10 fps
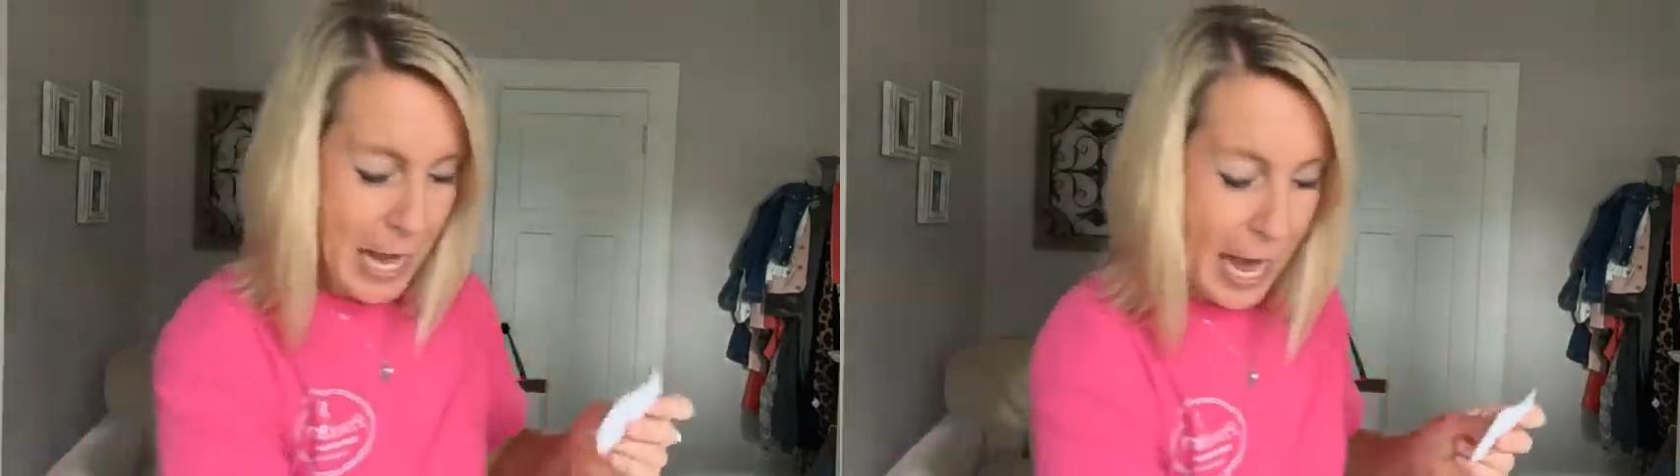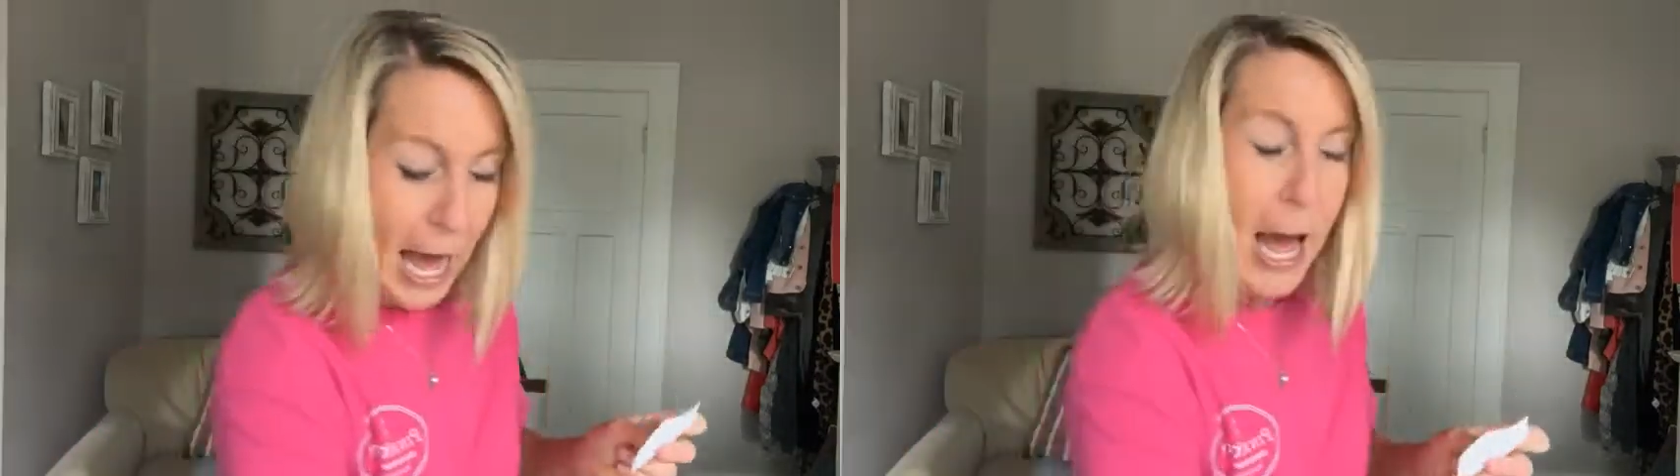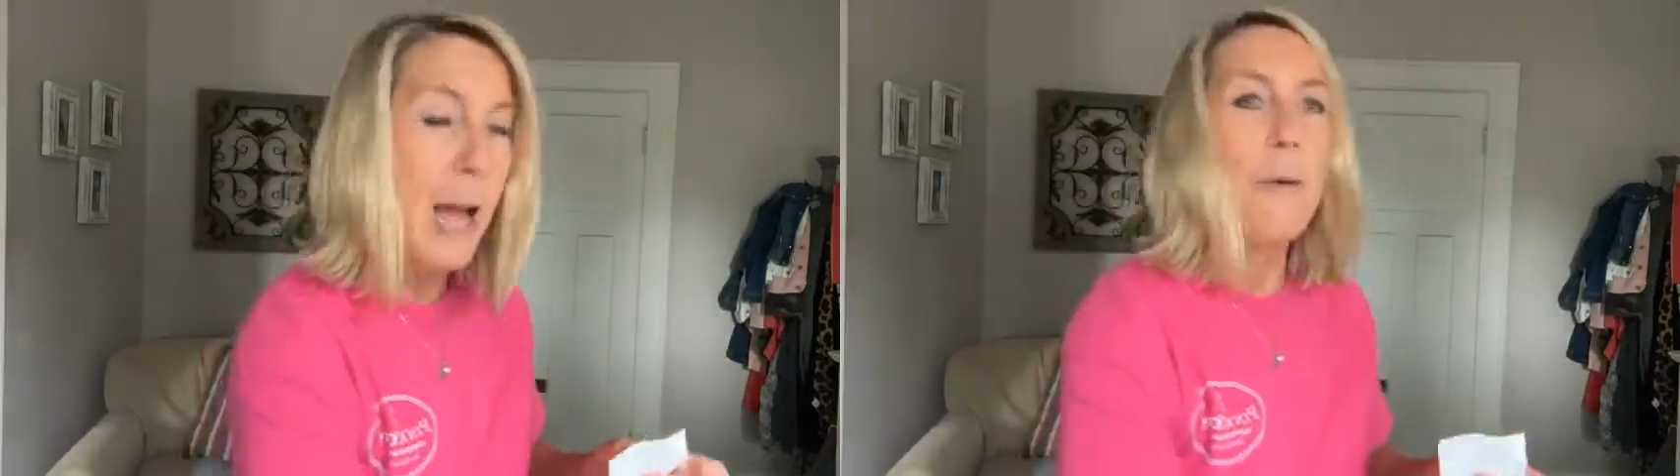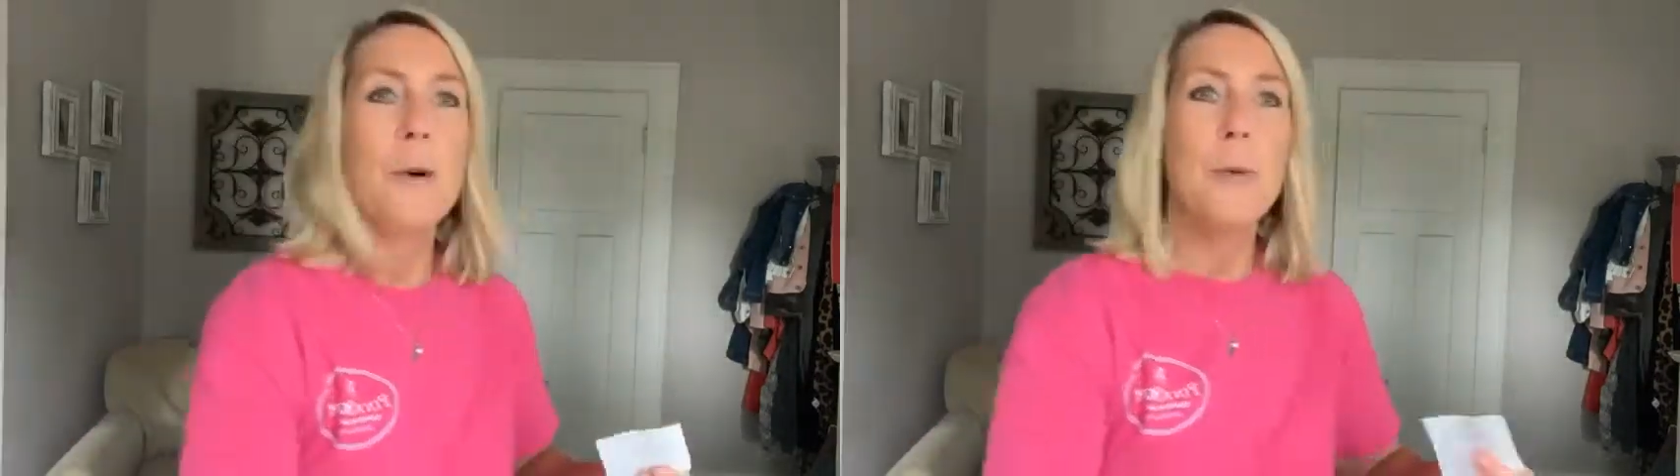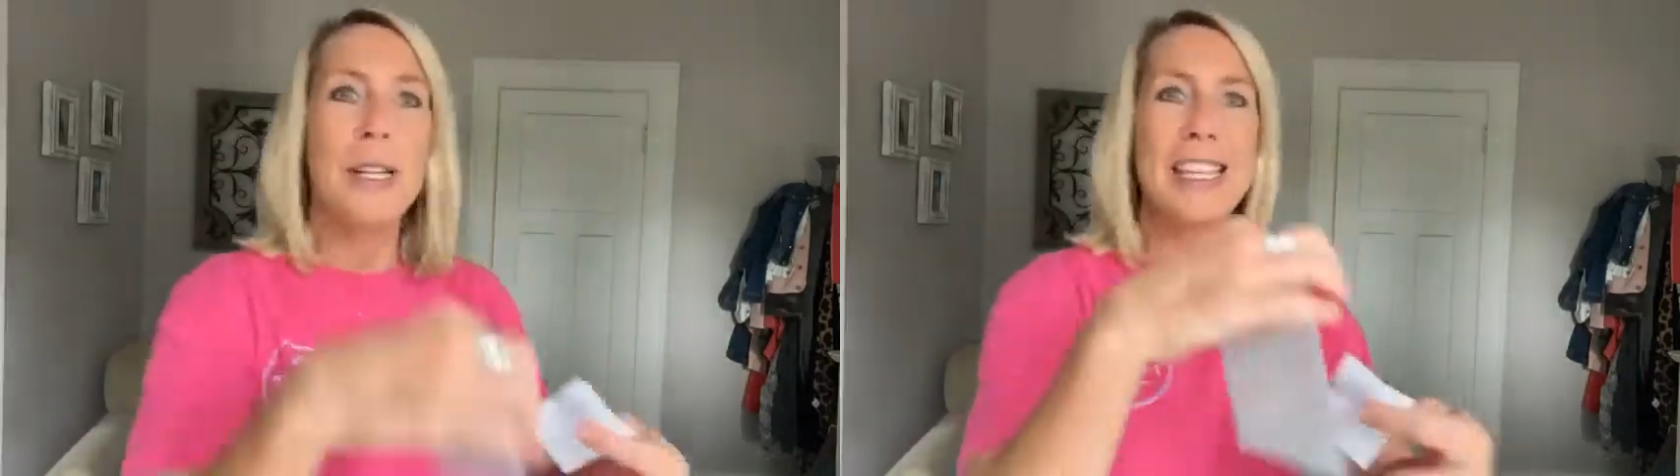I
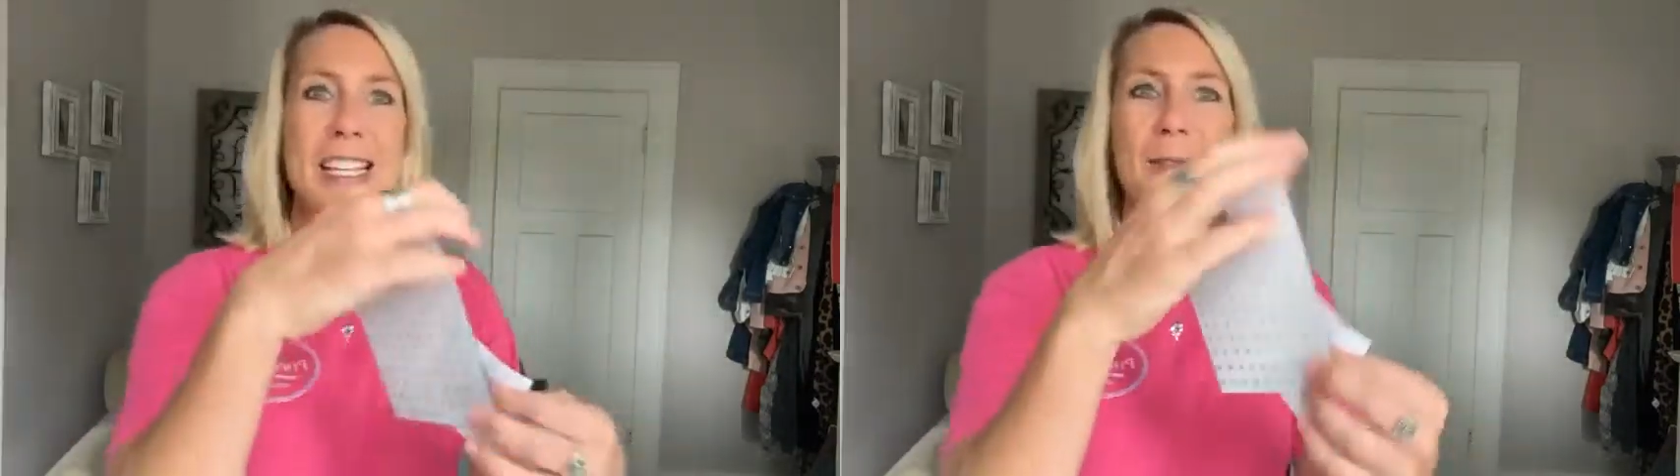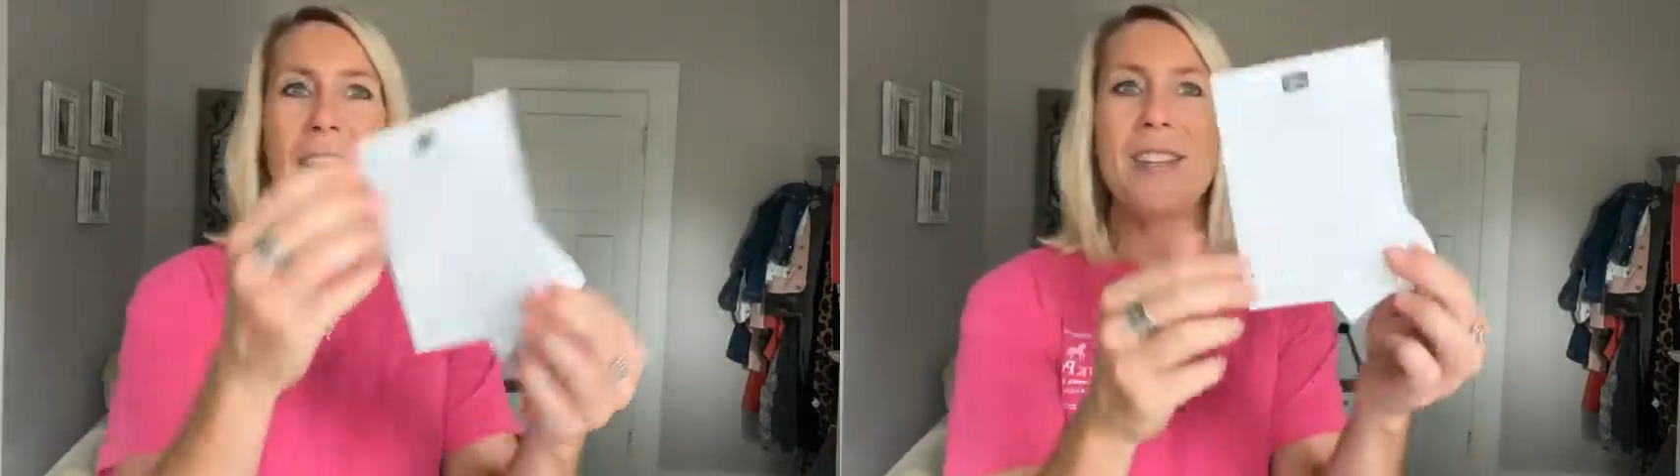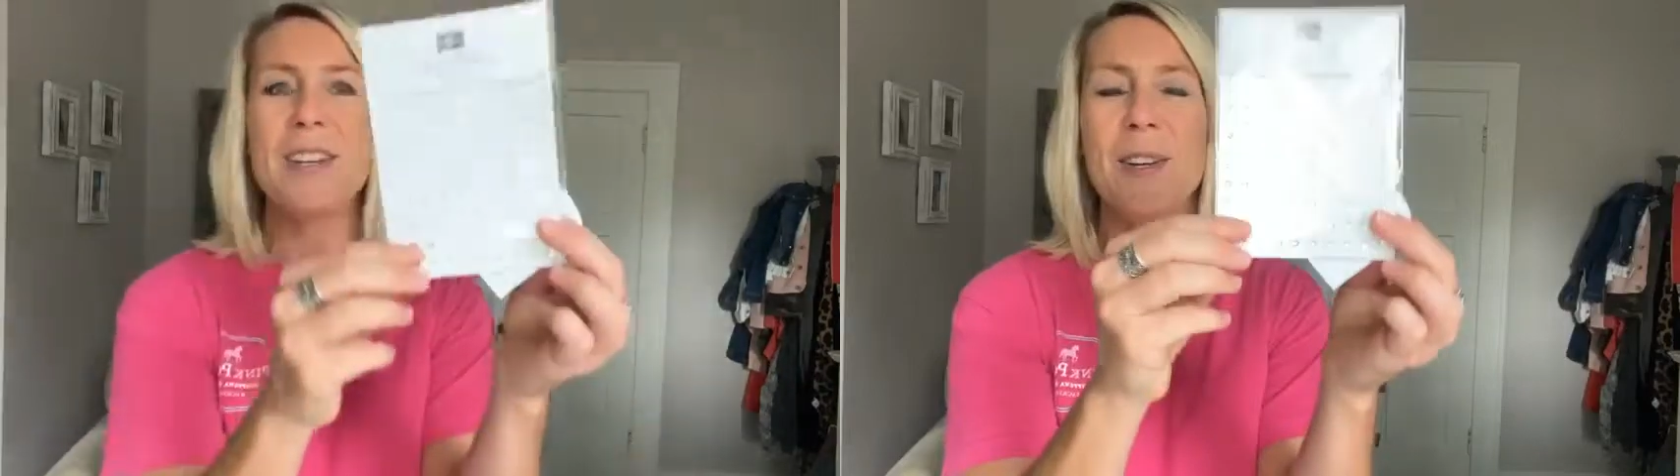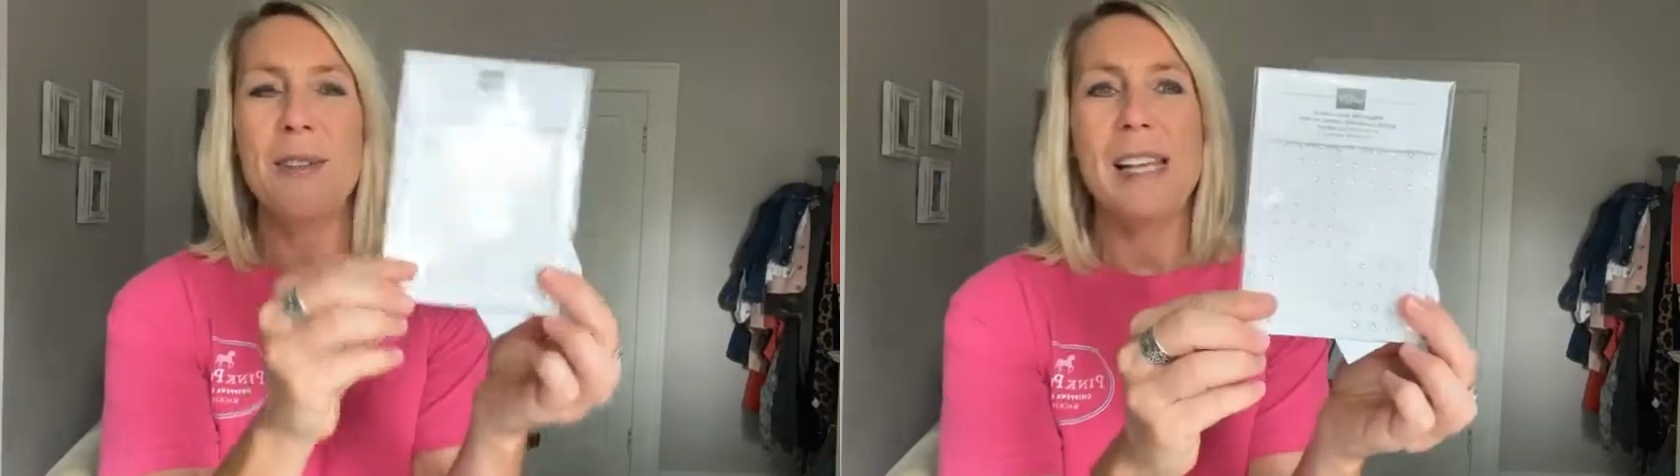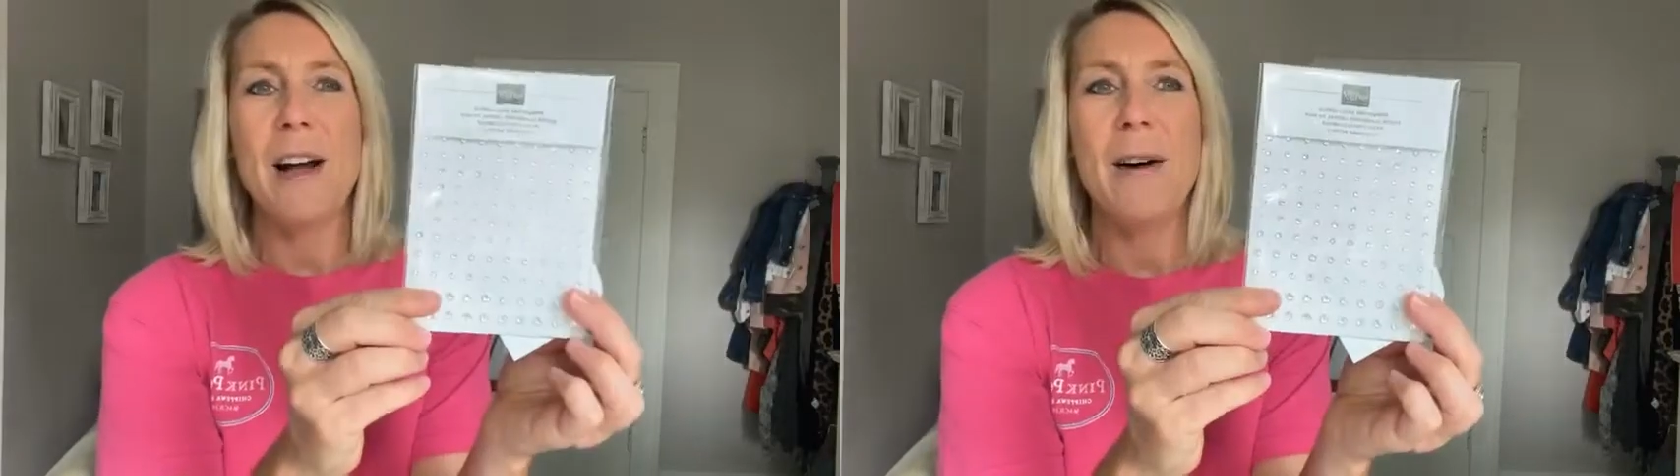will put these
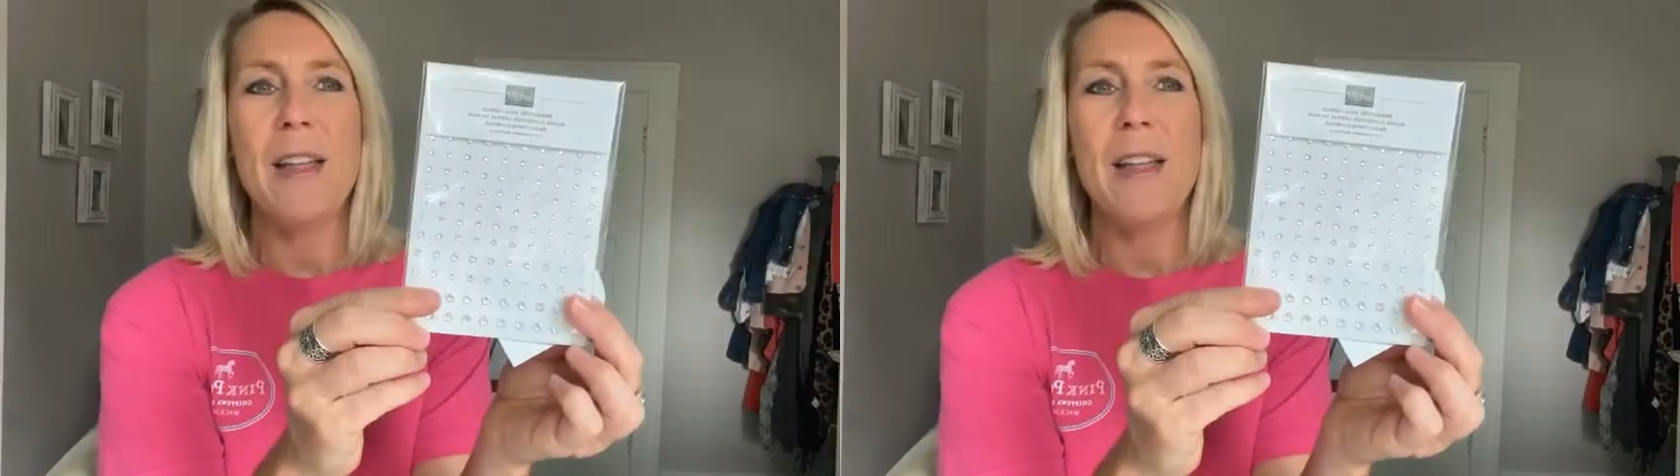rhinestones out